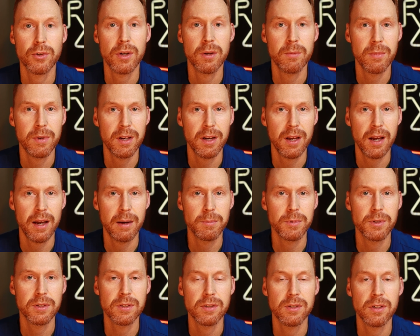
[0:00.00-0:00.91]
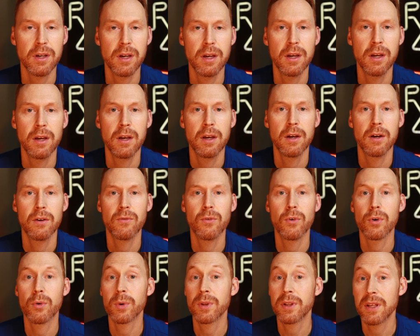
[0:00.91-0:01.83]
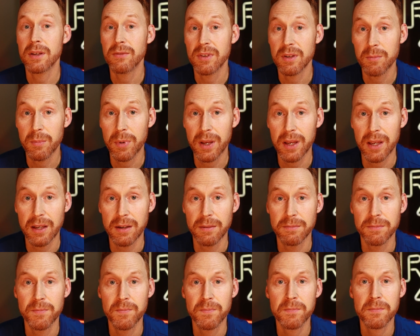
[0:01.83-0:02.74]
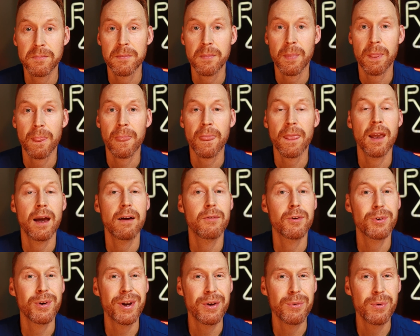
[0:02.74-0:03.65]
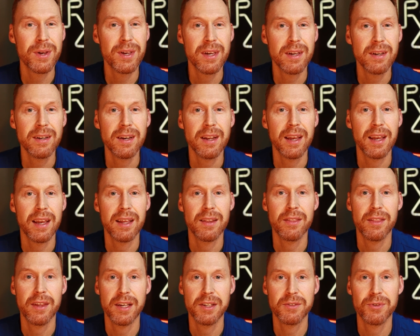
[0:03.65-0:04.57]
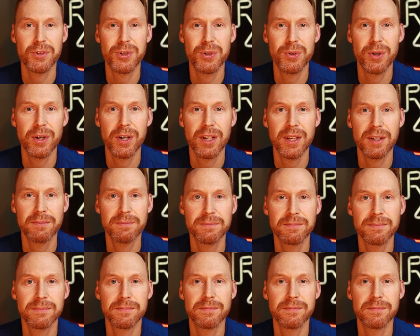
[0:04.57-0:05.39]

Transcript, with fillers: treatment options for relieving pain. Have a great weekend, and thanks for tuning in.